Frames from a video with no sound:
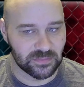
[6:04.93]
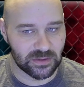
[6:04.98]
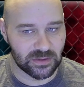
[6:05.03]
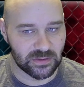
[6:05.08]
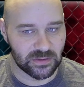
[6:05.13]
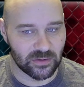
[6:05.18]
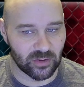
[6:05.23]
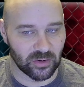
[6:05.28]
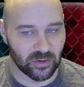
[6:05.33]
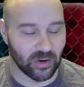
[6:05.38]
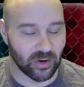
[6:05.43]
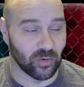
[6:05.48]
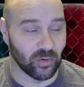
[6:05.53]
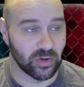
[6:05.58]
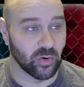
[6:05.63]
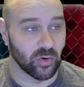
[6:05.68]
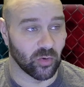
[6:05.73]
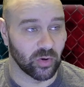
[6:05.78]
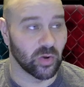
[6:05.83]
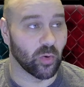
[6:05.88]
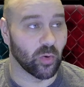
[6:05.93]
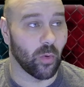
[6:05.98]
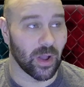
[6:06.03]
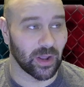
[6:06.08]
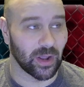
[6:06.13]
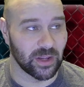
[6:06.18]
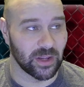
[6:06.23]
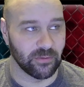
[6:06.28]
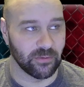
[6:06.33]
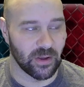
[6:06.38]
Or you're
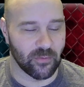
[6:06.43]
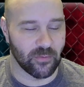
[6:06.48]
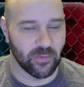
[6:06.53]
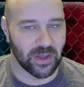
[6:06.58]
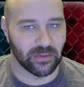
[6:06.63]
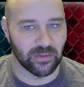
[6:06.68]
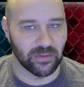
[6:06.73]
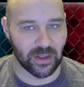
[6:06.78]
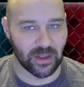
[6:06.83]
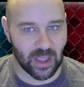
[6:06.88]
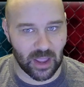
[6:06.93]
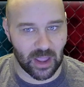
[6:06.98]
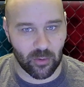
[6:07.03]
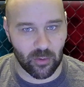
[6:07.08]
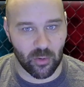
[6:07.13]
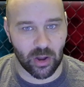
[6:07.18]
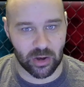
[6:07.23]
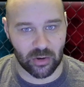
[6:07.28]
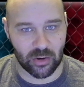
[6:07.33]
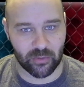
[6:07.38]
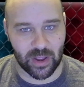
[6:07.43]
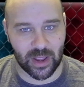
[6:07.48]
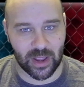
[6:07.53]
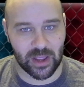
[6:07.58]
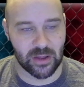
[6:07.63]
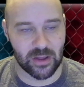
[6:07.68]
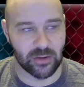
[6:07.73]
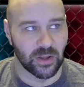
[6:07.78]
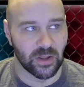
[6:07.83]
walking around weight. Like, I walk around.